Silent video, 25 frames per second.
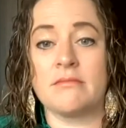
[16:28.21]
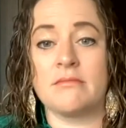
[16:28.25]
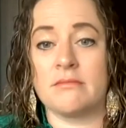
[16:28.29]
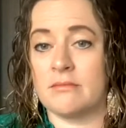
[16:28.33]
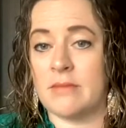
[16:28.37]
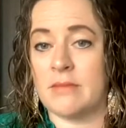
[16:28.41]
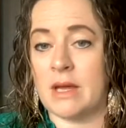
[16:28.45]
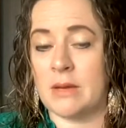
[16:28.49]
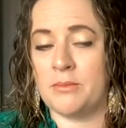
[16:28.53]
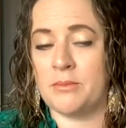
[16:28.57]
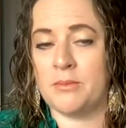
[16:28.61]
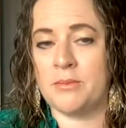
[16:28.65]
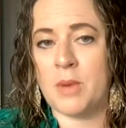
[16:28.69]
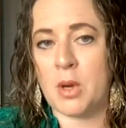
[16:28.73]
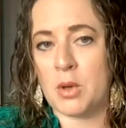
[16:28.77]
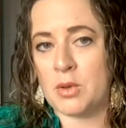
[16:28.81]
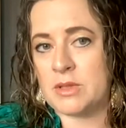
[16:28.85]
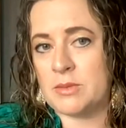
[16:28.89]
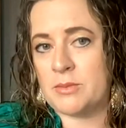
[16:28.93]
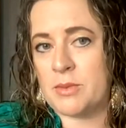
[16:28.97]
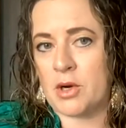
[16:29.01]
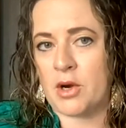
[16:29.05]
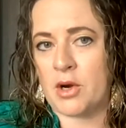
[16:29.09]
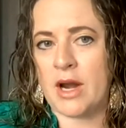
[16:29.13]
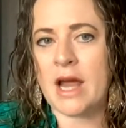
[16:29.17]
My
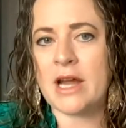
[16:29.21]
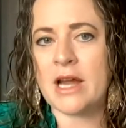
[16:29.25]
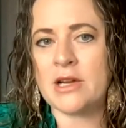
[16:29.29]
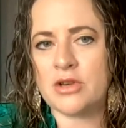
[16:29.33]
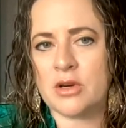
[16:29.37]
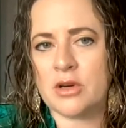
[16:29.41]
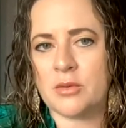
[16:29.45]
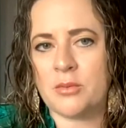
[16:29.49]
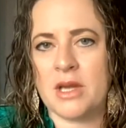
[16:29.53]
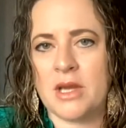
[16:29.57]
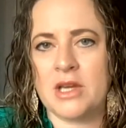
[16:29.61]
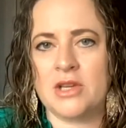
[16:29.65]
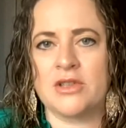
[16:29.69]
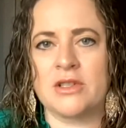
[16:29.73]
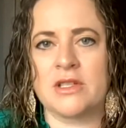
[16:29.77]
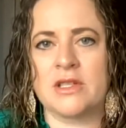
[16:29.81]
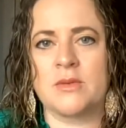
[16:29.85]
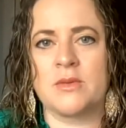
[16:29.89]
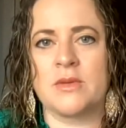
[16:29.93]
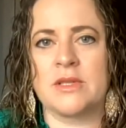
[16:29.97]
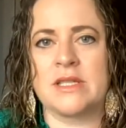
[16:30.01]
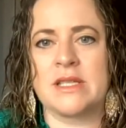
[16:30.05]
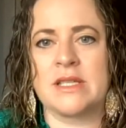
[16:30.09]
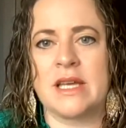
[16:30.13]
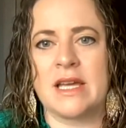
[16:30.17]
post-bariatric patients
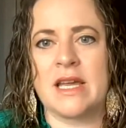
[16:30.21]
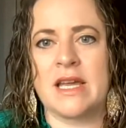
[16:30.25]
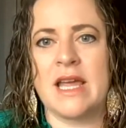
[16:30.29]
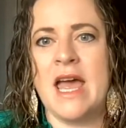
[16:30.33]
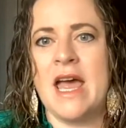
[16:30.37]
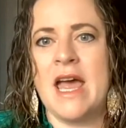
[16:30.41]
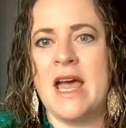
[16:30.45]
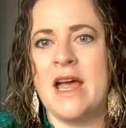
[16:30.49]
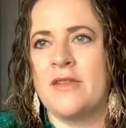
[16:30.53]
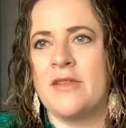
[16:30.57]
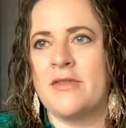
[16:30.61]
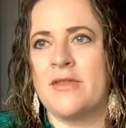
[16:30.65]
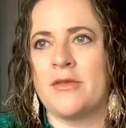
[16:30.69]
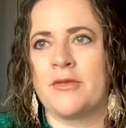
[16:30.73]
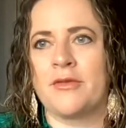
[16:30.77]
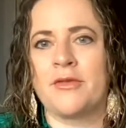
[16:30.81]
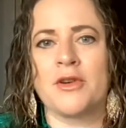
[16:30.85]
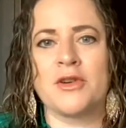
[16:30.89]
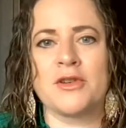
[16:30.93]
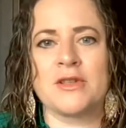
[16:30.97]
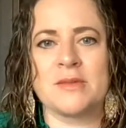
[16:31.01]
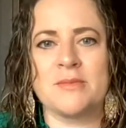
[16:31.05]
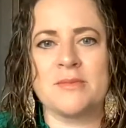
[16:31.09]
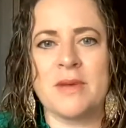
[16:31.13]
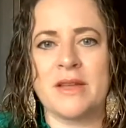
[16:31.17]
would say the
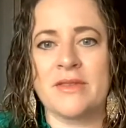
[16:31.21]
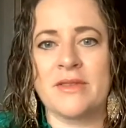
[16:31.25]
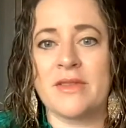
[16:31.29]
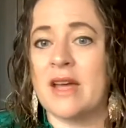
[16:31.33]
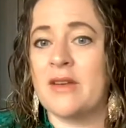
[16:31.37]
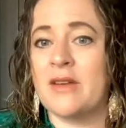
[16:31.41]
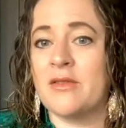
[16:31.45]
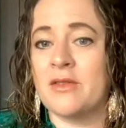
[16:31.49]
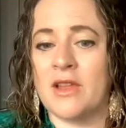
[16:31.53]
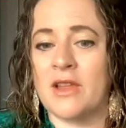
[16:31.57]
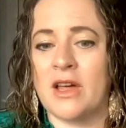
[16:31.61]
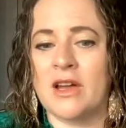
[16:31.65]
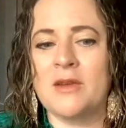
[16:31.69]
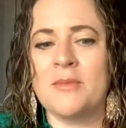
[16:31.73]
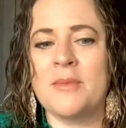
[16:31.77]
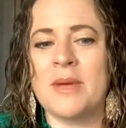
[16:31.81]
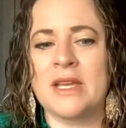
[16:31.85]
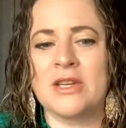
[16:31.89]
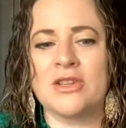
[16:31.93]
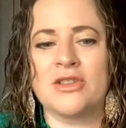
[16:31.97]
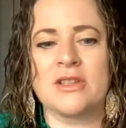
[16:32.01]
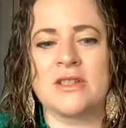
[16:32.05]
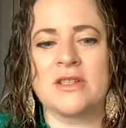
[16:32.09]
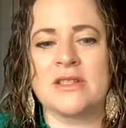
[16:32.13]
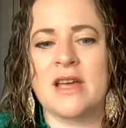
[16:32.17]
first month, I have a lot of
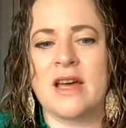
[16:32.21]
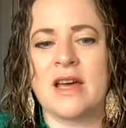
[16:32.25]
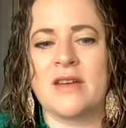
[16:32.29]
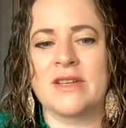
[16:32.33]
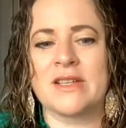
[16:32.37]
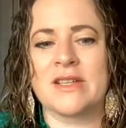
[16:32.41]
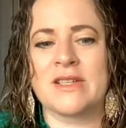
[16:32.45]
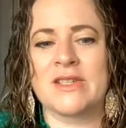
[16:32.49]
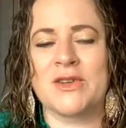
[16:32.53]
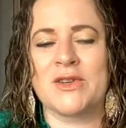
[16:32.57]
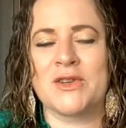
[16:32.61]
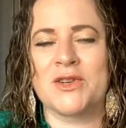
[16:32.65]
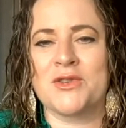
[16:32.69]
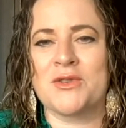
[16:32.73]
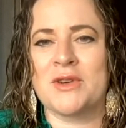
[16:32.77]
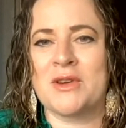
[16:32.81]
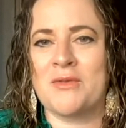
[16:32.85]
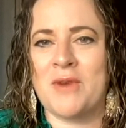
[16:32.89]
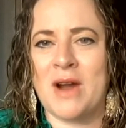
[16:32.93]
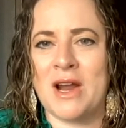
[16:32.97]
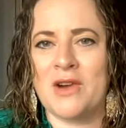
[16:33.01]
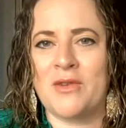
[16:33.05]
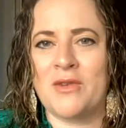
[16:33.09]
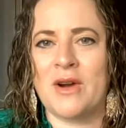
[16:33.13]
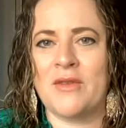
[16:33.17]
patients having surgery
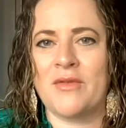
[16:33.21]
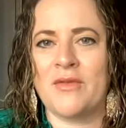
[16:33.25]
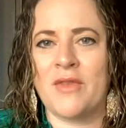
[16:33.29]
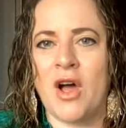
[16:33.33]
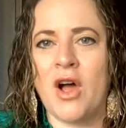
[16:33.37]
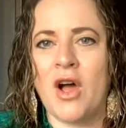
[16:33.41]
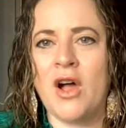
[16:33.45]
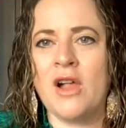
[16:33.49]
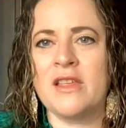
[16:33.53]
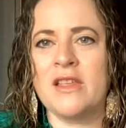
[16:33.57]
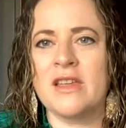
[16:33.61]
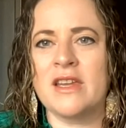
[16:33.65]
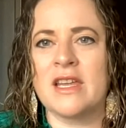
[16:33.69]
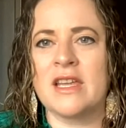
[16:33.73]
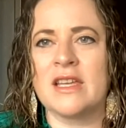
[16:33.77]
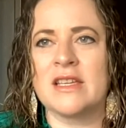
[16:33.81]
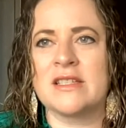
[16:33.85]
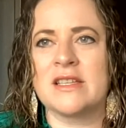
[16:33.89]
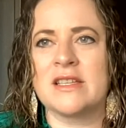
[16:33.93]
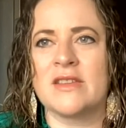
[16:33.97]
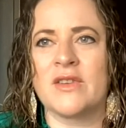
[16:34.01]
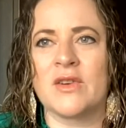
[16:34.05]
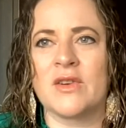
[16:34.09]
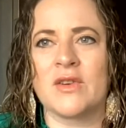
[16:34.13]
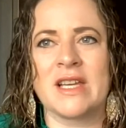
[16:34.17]
right around the holidays,
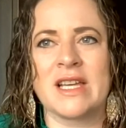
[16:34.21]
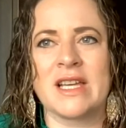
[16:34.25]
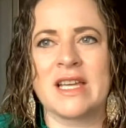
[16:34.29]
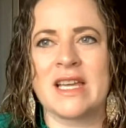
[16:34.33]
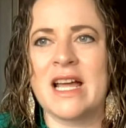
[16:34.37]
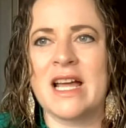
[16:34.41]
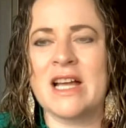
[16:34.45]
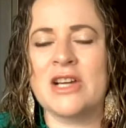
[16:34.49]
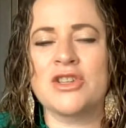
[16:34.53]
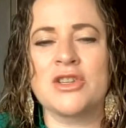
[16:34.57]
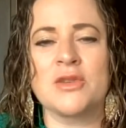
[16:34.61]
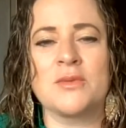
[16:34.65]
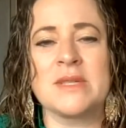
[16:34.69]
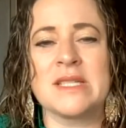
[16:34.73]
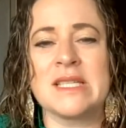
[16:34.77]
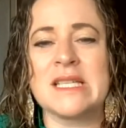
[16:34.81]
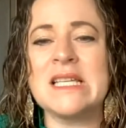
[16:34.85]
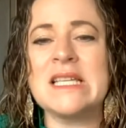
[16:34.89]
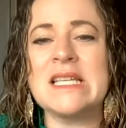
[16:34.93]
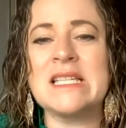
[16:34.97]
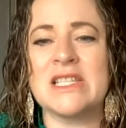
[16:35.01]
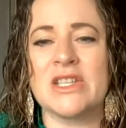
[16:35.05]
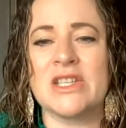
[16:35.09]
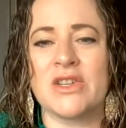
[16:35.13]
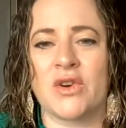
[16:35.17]
and they're like, it actually was
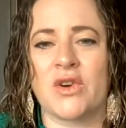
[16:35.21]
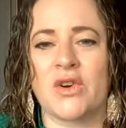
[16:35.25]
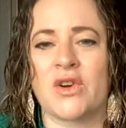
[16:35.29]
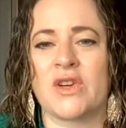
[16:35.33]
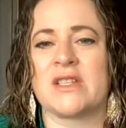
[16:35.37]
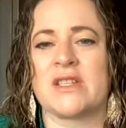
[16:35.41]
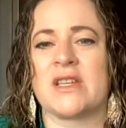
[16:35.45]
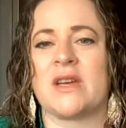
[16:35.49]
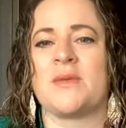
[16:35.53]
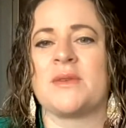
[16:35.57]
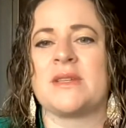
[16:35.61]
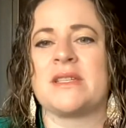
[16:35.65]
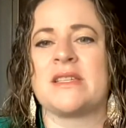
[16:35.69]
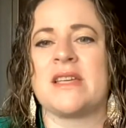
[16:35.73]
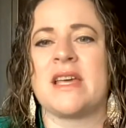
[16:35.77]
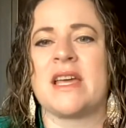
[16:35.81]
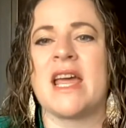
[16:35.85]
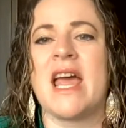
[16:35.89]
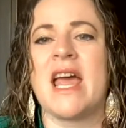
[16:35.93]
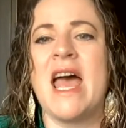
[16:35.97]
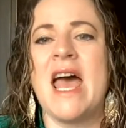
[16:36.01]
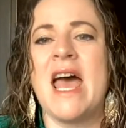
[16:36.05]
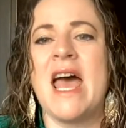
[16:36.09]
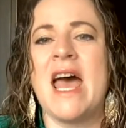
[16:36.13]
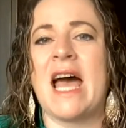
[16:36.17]
easier because I would
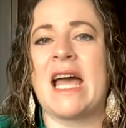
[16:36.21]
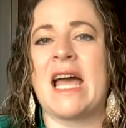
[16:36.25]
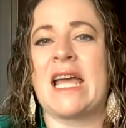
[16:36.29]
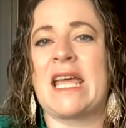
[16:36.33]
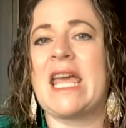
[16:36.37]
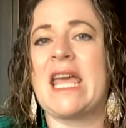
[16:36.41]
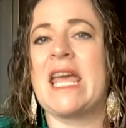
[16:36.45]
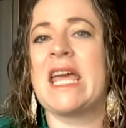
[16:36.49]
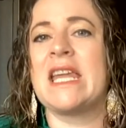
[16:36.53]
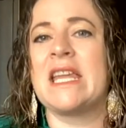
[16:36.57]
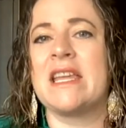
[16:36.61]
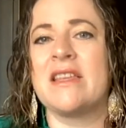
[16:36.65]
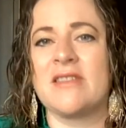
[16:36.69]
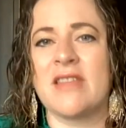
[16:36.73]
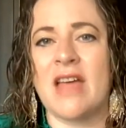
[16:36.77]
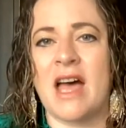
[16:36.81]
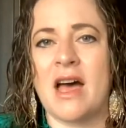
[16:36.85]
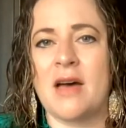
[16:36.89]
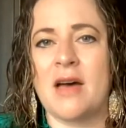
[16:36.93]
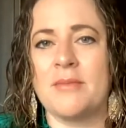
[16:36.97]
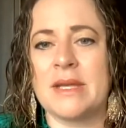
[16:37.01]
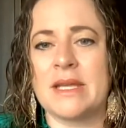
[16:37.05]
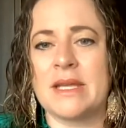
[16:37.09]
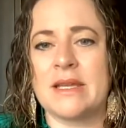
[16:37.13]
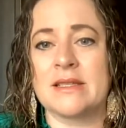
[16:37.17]
say, I can't eat
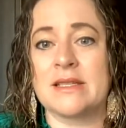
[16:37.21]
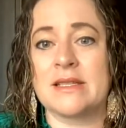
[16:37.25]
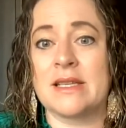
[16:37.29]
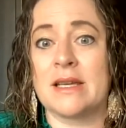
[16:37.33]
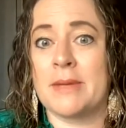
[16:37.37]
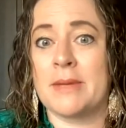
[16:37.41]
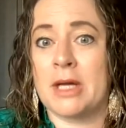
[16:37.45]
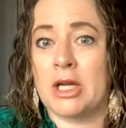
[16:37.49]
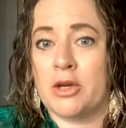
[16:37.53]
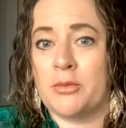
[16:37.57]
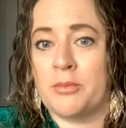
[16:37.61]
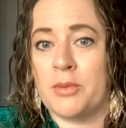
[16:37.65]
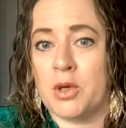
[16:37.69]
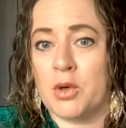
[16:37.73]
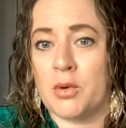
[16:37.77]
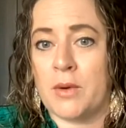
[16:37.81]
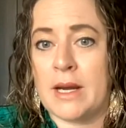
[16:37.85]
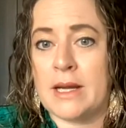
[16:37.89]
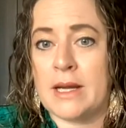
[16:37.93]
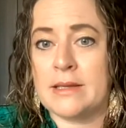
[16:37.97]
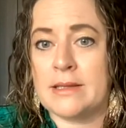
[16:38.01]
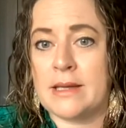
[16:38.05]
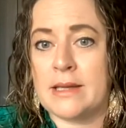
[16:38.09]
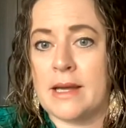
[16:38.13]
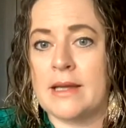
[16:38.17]
that because I'm on a
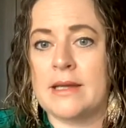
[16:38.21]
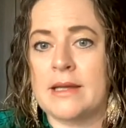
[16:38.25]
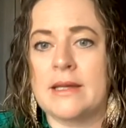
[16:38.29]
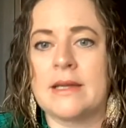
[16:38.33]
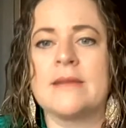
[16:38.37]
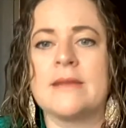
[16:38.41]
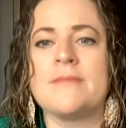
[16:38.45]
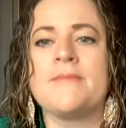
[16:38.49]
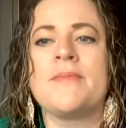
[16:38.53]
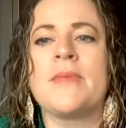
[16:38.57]
pureed diet.